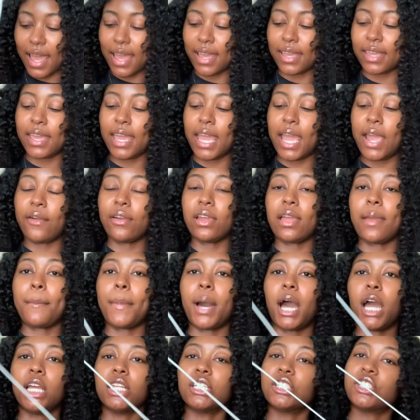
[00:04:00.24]
I carry
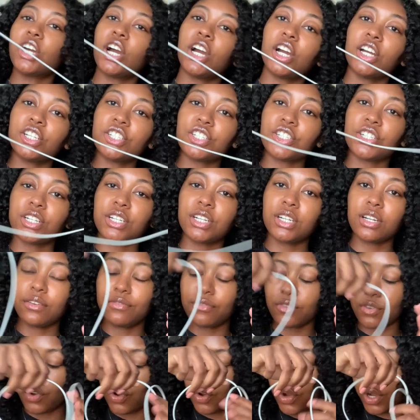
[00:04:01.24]
my charger, of
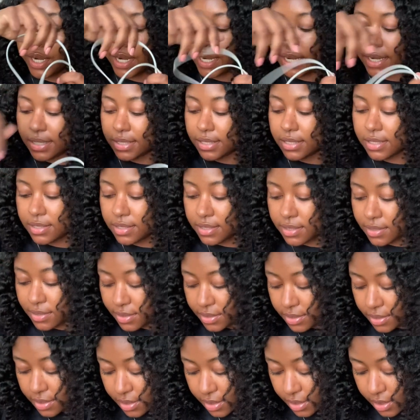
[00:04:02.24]

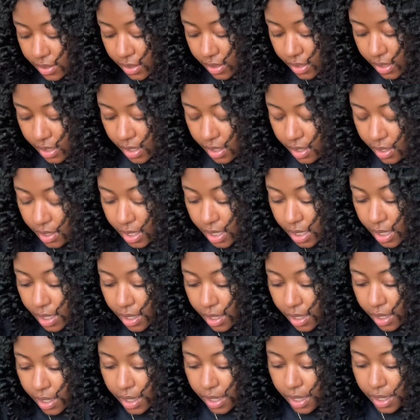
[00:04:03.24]
course.
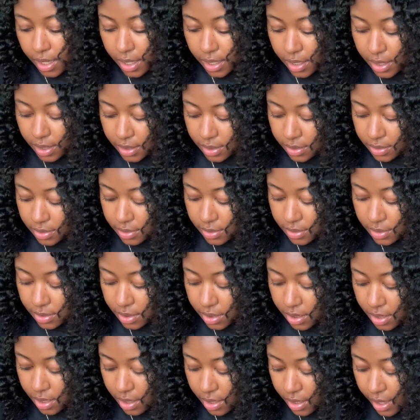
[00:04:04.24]
And
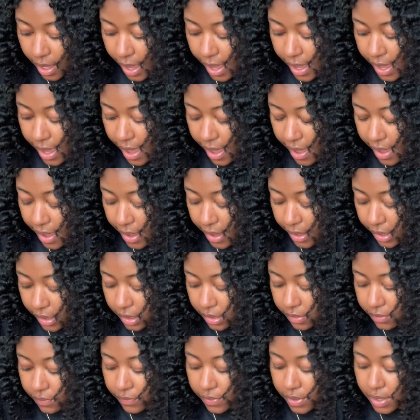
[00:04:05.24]
I
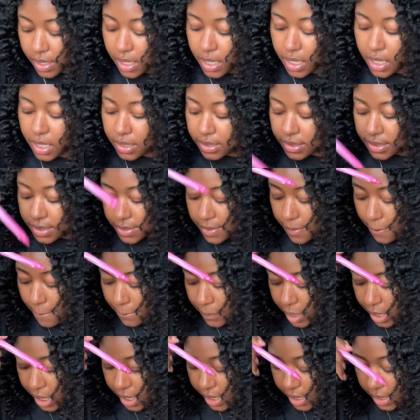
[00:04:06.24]
have some
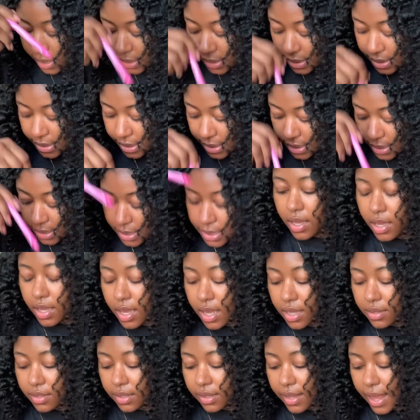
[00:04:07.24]
pins.
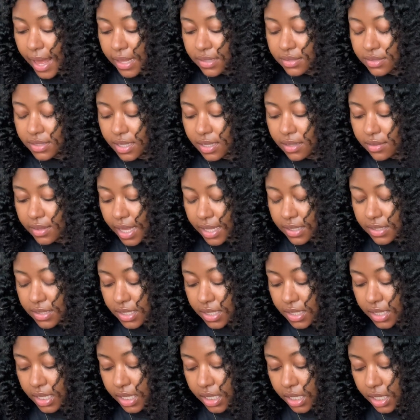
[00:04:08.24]
And the last thing that's
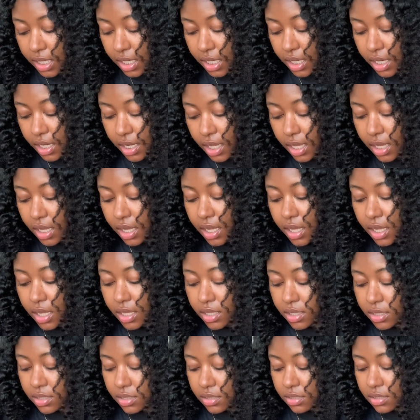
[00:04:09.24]
in here
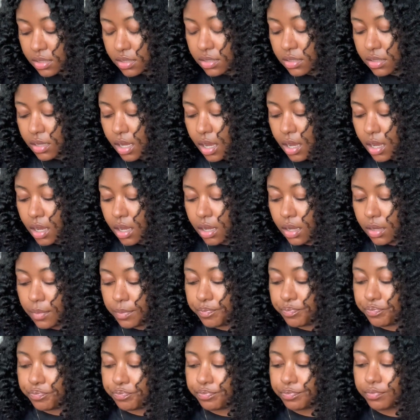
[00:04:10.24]
is
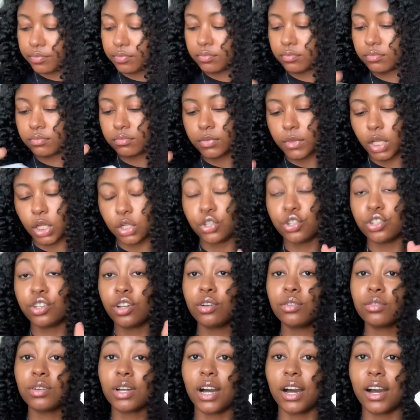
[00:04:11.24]

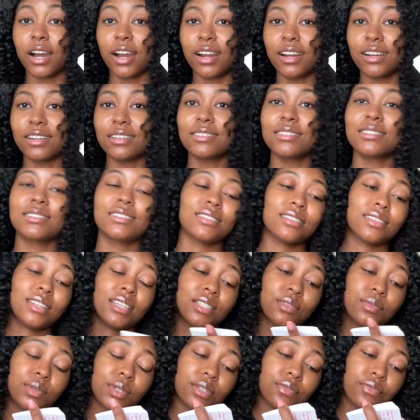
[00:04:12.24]
note cards.
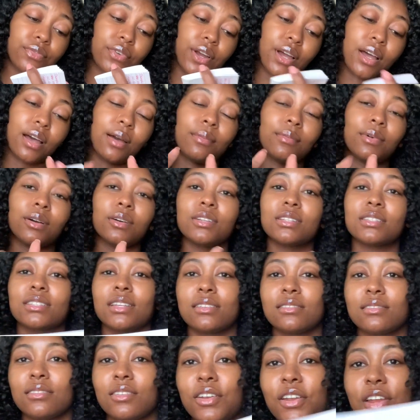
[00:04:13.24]
This was from, oh, it
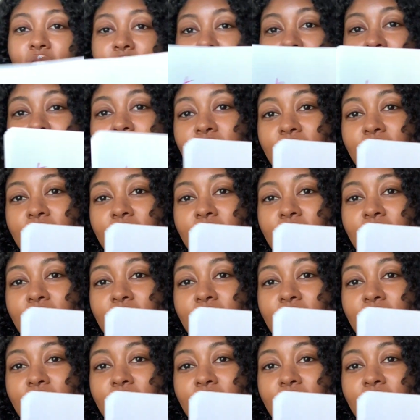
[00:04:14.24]
says it on here,